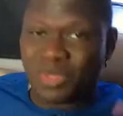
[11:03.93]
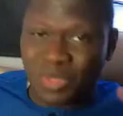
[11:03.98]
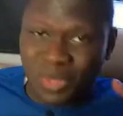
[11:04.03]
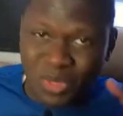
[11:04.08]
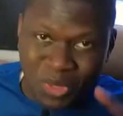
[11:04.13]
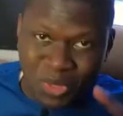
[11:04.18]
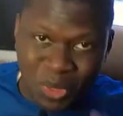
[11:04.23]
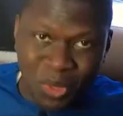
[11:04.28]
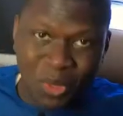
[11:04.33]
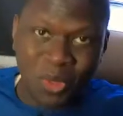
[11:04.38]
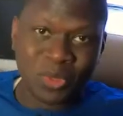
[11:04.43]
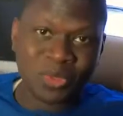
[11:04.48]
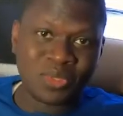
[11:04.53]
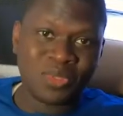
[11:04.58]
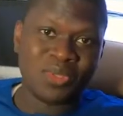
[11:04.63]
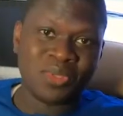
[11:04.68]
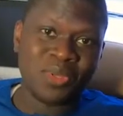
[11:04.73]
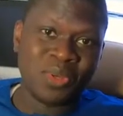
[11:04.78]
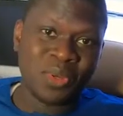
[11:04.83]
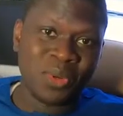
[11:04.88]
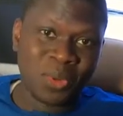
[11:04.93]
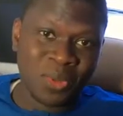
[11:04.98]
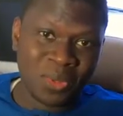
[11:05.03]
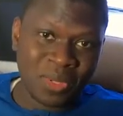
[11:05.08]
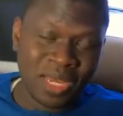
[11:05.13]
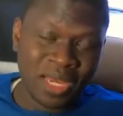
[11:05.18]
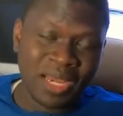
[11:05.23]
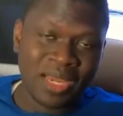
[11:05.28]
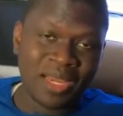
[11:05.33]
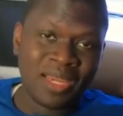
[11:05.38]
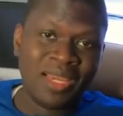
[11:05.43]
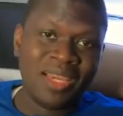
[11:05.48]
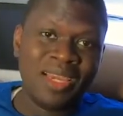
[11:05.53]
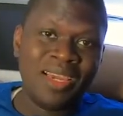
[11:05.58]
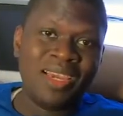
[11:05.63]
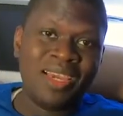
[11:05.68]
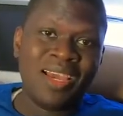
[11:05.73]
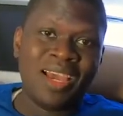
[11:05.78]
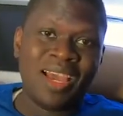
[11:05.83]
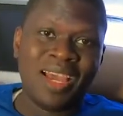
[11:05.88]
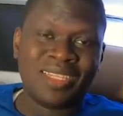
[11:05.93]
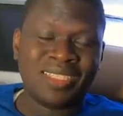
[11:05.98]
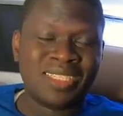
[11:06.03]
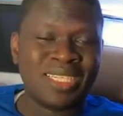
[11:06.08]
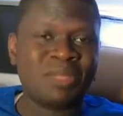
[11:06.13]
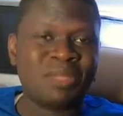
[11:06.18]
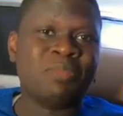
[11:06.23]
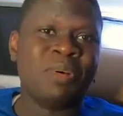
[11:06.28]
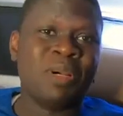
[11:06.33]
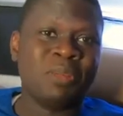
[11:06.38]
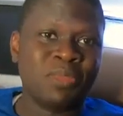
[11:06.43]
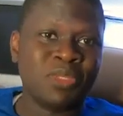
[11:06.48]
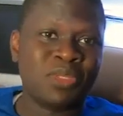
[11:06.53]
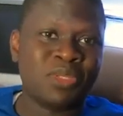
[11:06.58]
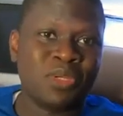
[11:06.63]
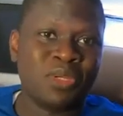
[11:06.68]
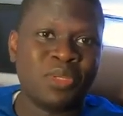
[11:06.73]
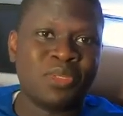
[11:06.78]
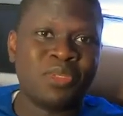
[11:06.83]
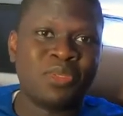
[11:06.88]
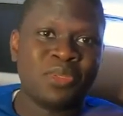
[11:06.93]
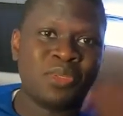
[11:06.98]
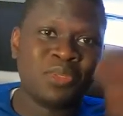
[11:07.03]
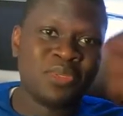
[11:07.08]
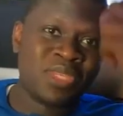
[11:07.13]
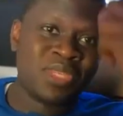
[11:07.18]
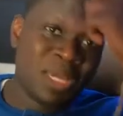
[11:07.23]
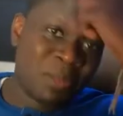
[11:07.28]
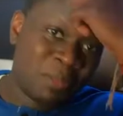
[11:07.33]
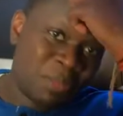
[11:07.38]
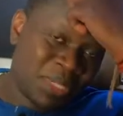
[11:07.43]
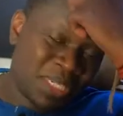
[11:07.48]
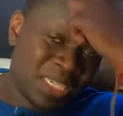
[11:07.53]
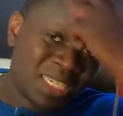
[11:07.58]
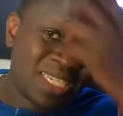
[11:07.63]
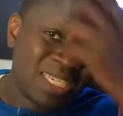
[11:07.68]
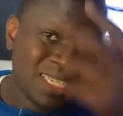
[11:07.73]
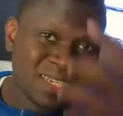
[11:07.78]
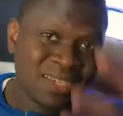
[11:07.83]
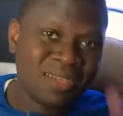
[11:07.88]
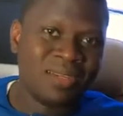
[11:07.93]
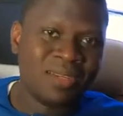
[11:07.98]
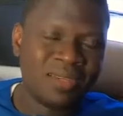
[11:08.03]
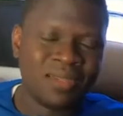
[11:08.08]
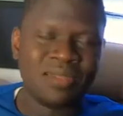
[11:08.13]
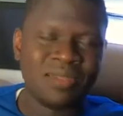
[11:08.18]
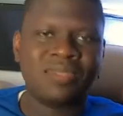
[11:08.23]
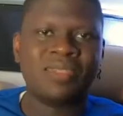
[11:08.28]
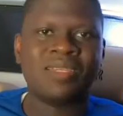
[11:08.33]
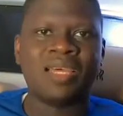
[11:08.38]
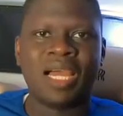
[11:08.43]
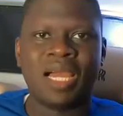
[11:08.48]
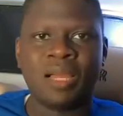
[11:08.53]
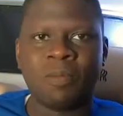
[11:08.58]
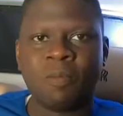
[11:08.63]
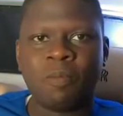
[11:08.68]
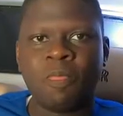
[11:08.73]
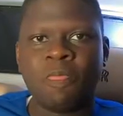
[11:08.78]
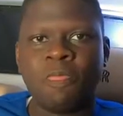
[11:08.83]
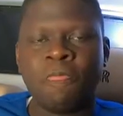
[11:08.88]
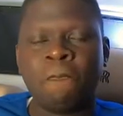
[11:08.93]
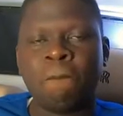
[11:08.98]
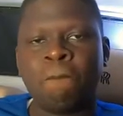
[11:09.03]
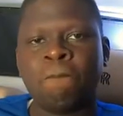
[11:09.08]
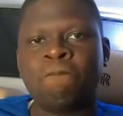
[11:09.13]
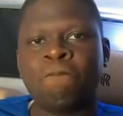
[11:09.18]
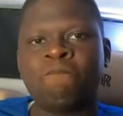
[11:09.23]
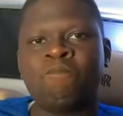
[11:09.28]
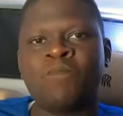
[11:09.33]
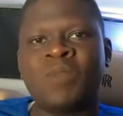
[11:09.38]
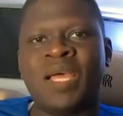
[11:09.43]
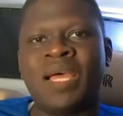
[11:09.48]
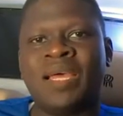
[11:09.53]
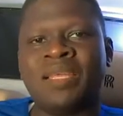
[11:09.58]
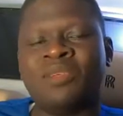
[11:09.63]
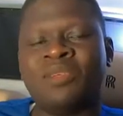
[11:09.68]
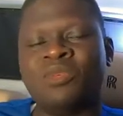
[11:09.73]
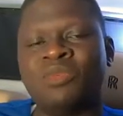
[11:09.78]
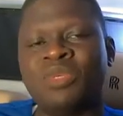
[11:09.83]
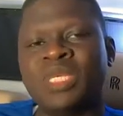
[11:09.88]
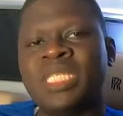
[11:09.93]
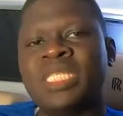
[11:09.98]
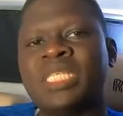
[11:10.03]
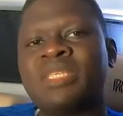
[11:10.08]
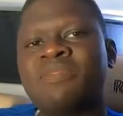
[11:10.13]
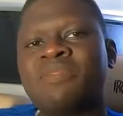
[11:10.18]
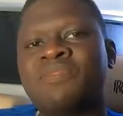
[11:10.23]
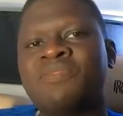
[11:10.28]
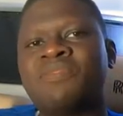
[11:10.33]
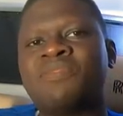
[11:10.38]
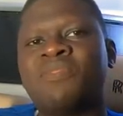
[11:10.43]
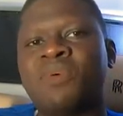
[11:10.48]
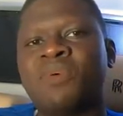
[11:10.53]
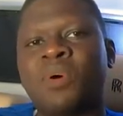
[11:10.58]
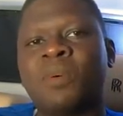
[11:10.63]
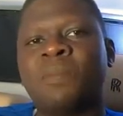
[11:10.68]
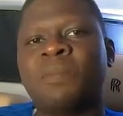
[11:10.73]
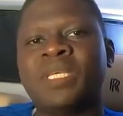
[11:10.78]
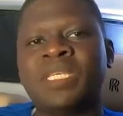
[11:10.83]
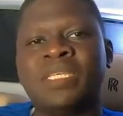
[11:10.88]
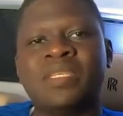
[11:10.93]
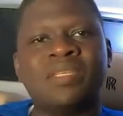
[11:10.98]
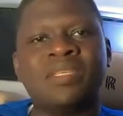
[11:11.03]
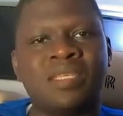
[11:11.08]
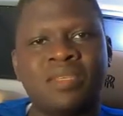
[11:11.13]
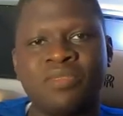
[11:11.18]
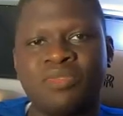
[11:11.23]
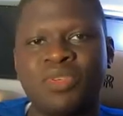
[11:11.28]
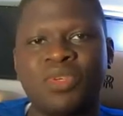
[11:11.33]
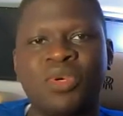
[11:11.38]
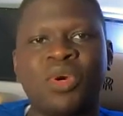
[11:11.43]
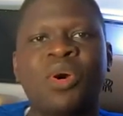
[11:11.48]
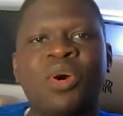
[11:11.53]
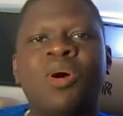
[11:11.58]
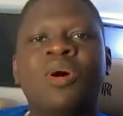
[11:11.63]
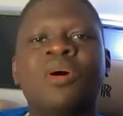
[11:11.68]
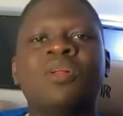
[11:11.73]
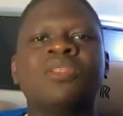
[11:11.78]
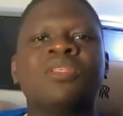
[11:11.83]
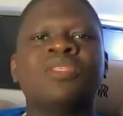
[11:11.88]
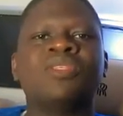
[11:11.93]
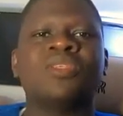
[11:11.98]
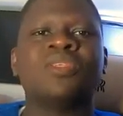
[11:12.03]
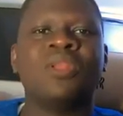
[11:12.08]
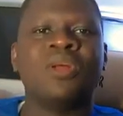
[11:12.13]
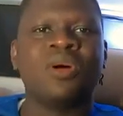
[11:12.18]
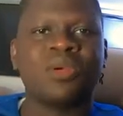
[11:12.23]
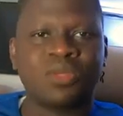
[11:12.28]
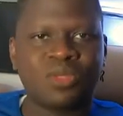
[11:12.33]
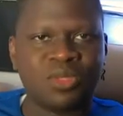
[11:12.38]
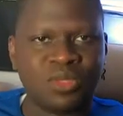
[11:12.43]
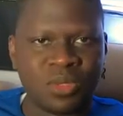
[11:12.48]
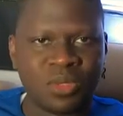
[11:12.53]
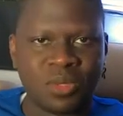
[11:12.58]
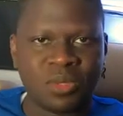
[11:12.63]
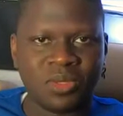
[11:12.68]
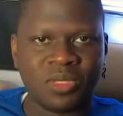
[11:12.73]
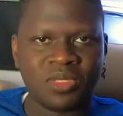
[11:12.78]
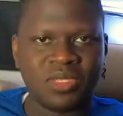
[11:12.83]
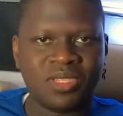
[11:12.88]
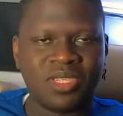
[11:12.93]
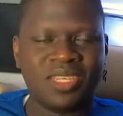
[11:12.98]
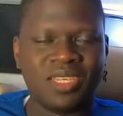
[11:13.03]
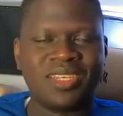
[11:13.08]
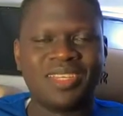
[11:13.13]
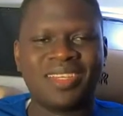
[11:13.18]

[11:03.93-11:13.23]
to go to the owner and take permission to use that particular type. And the reason for me giving you all these long stories